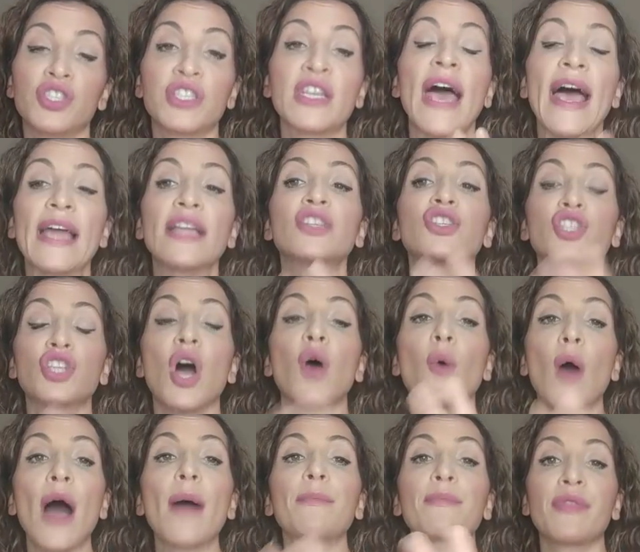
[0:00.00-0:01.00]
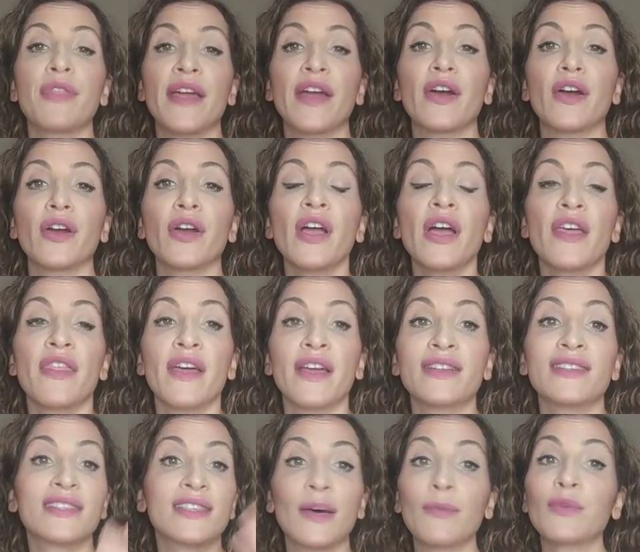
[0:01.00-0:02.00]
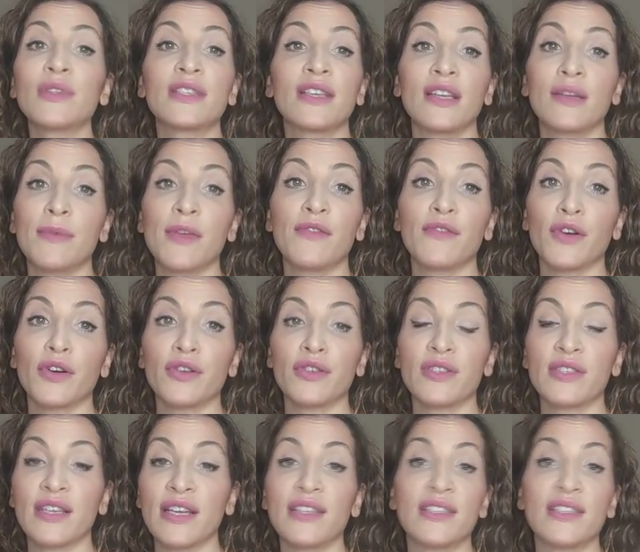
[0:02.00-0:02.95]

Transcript: 10 show up there, then someone's gonna be first